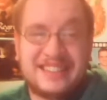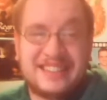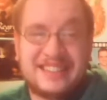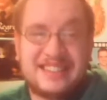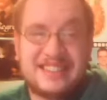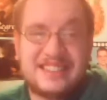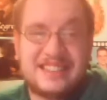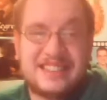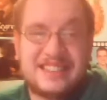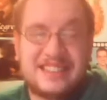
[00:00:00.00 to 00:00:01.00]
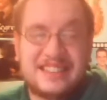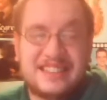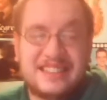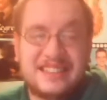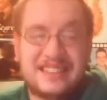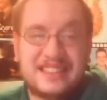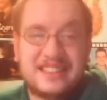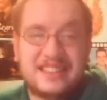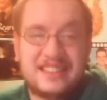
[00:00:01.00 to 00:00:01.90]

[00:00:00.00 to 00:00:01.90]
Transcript: Nobody speaks.